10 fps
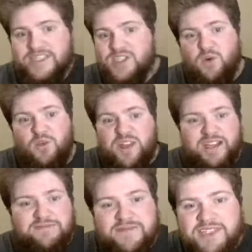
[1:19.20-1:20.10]
It's the whole
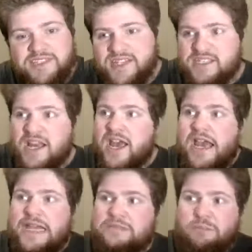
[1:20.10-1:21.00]
thing. It's
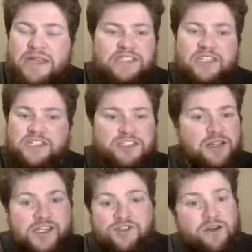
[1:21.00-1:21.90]
basically just
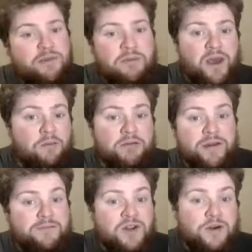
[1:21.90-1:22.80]
going to trip me up
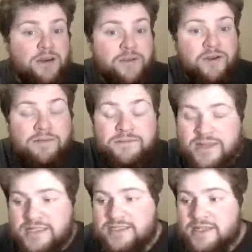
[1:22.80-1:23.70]
when I'm talking about them.
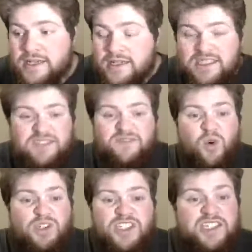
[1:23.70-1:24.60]
It's
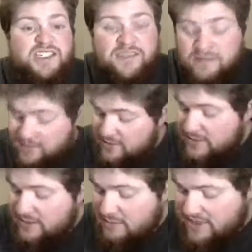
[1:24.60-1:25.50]
unfortunate.
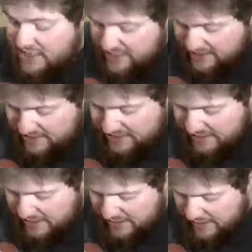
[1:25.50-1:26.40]
But
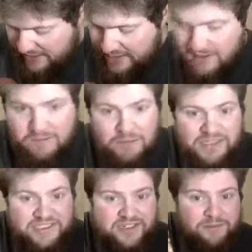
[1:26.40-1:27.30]
yes,
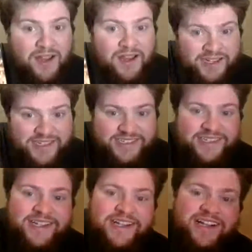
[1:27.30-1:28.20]
Mr.
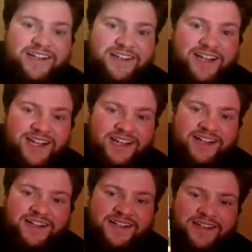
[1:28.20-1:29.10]
Mind. Look at that.